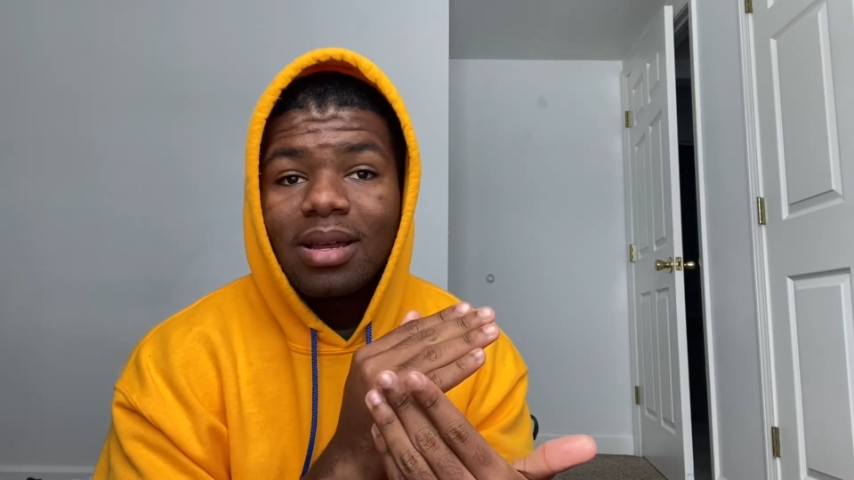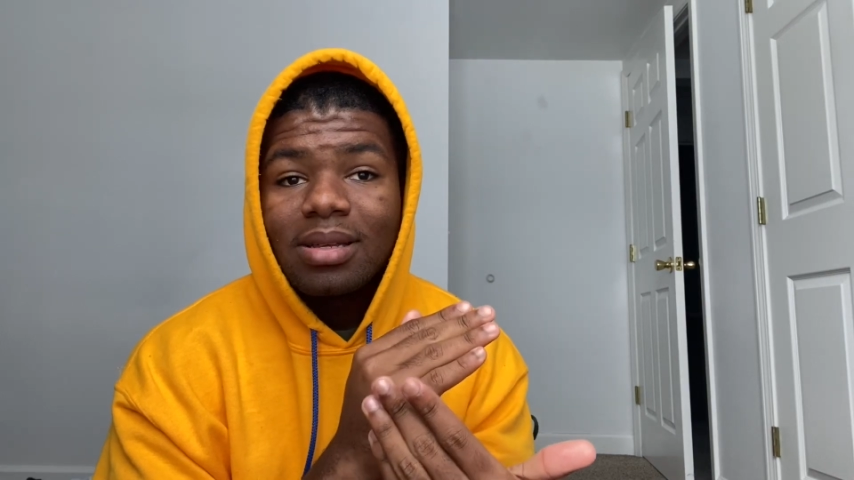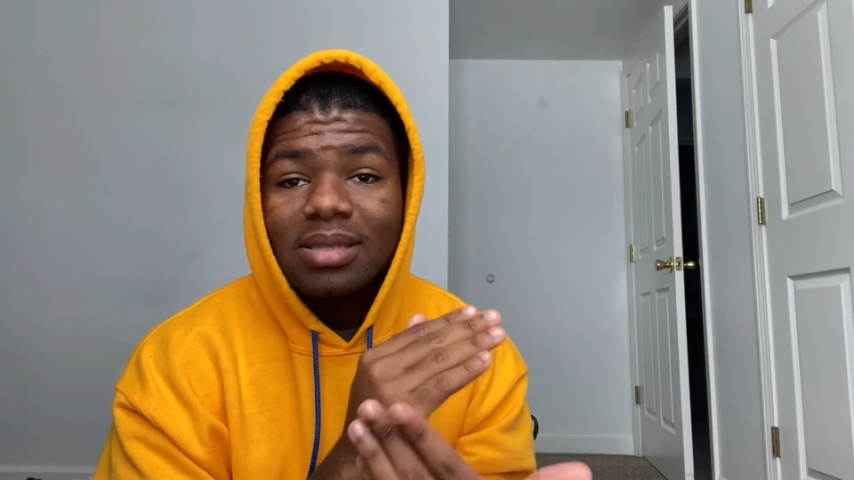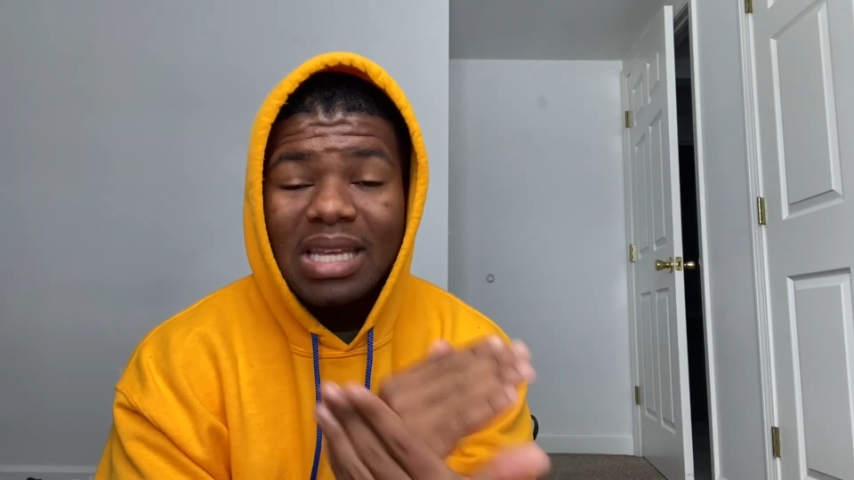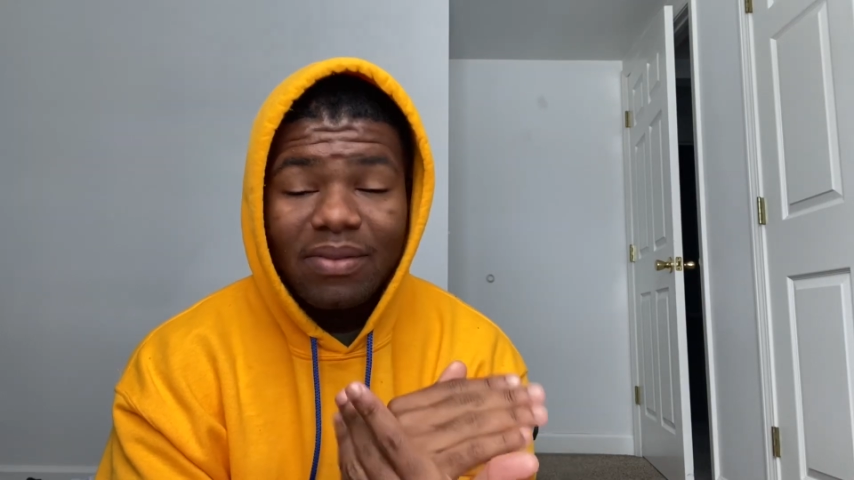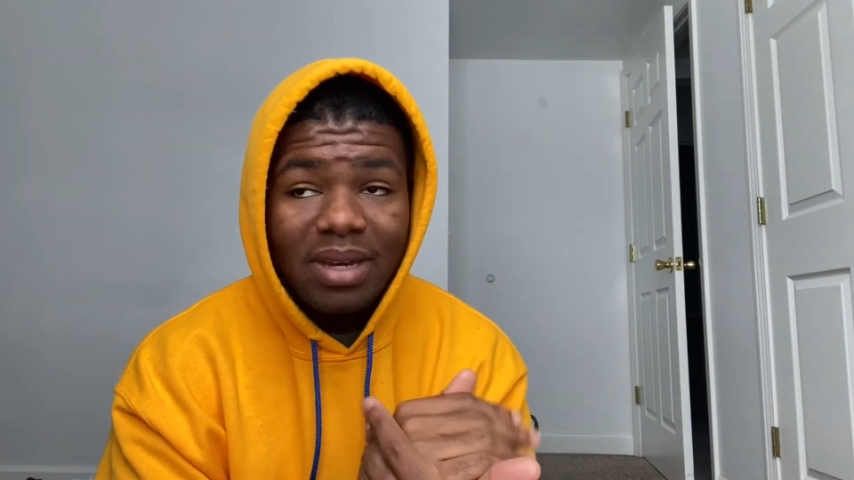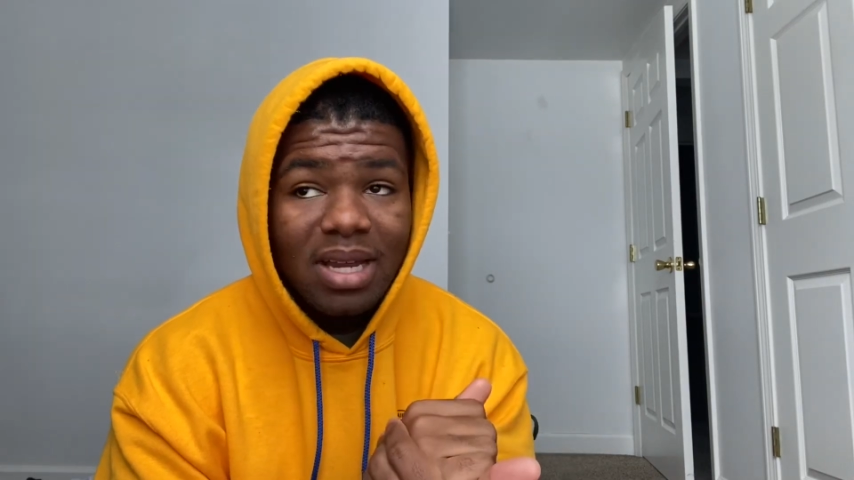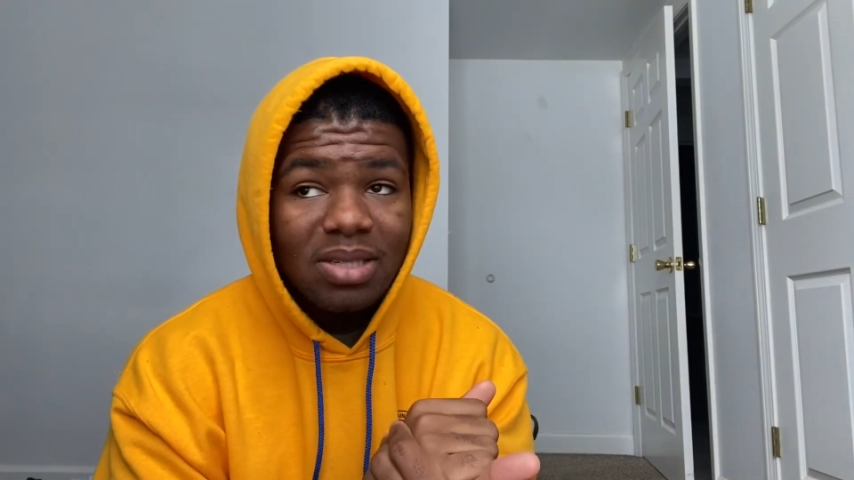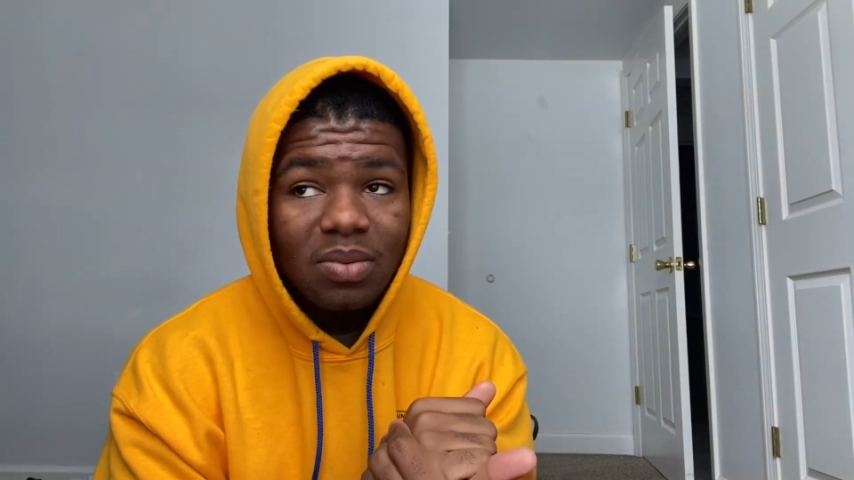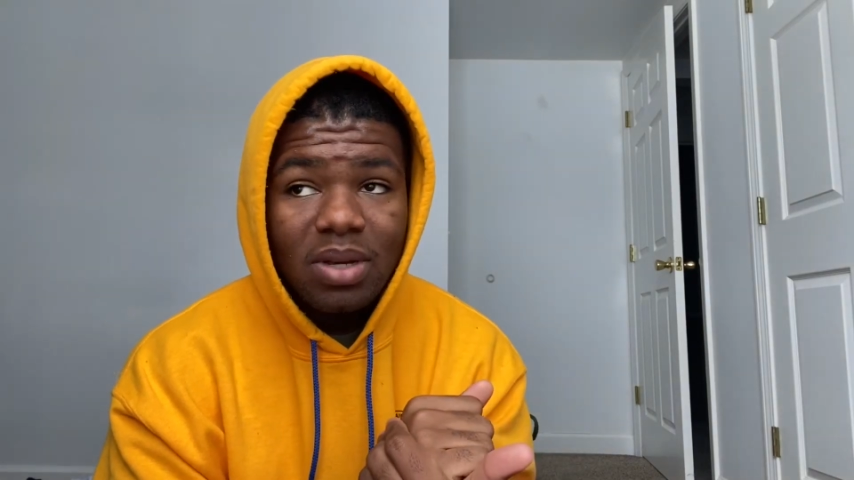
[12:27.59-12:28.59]
7
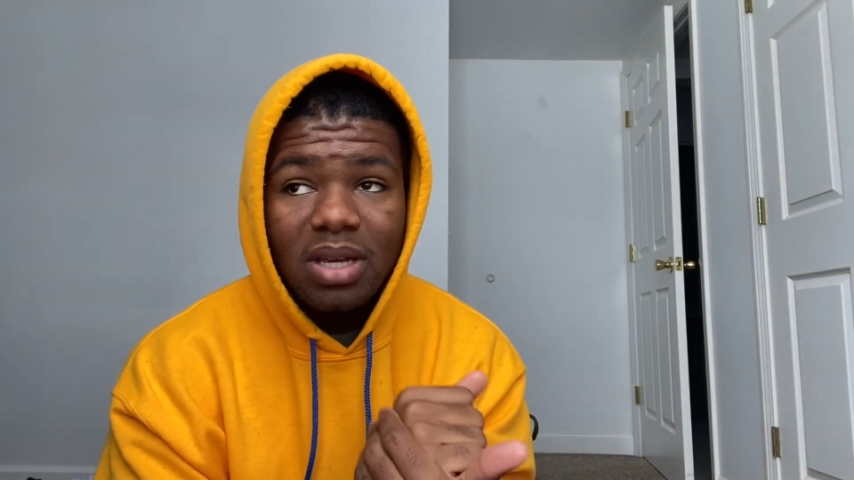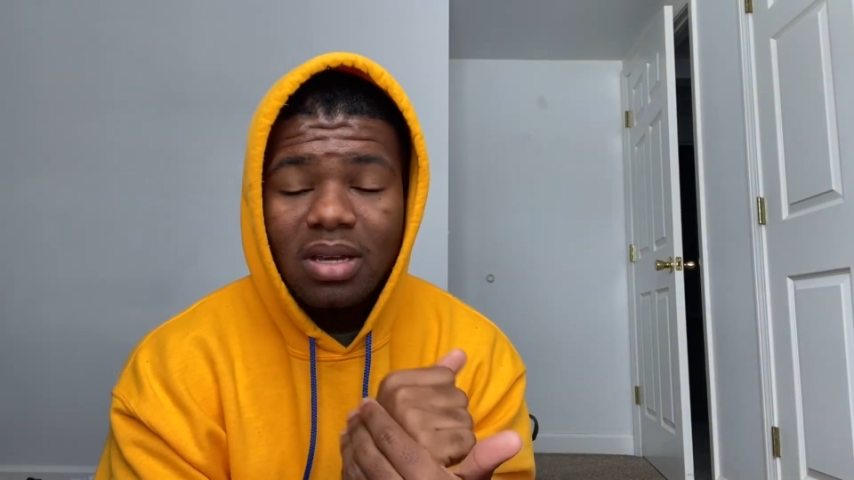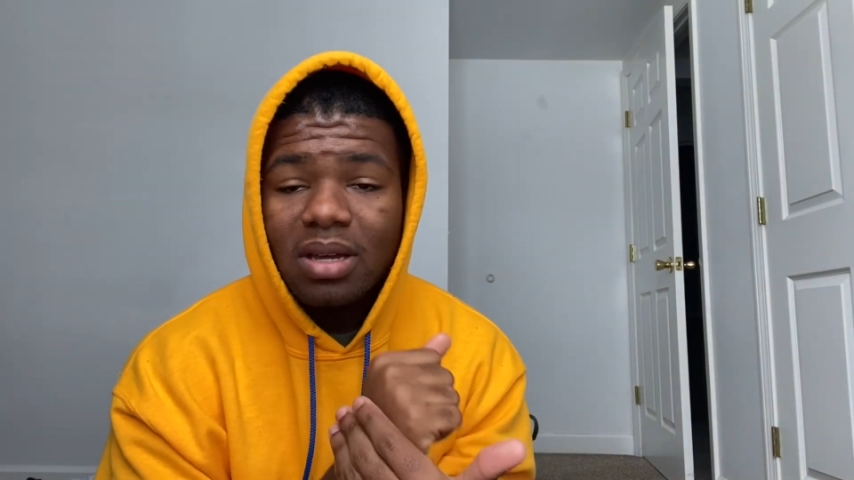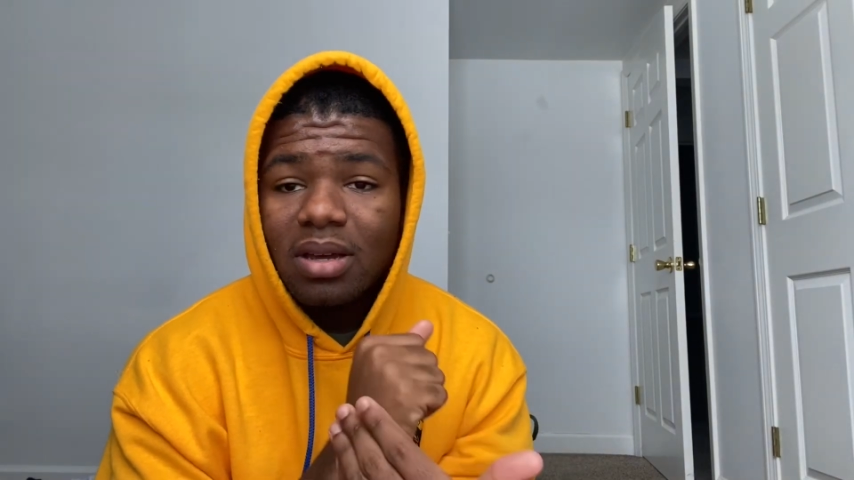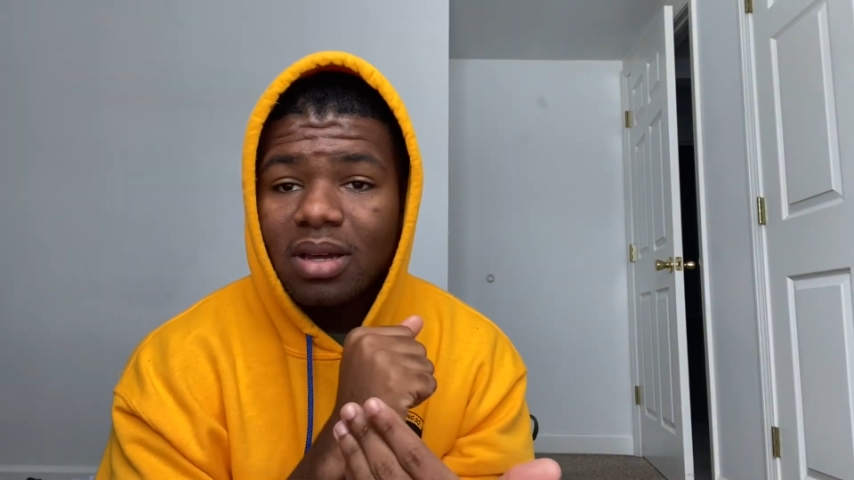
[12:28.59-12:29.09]
days a week,